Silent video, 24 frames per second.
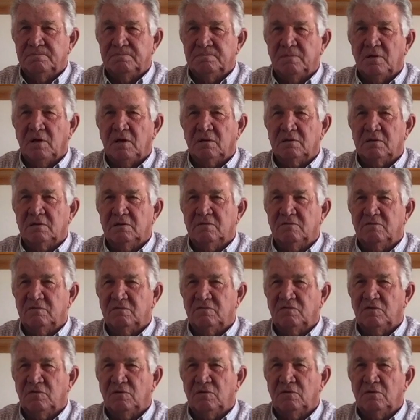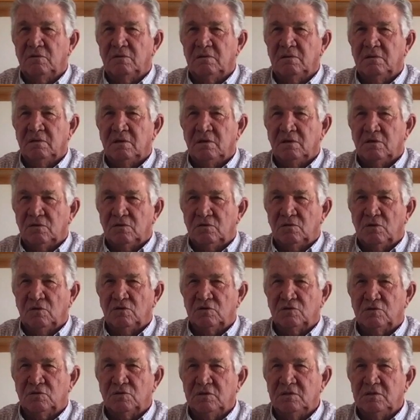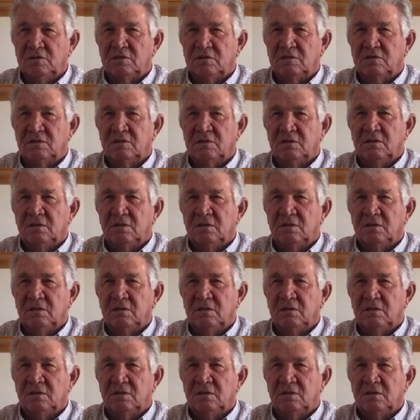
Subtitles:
Ogden for groceries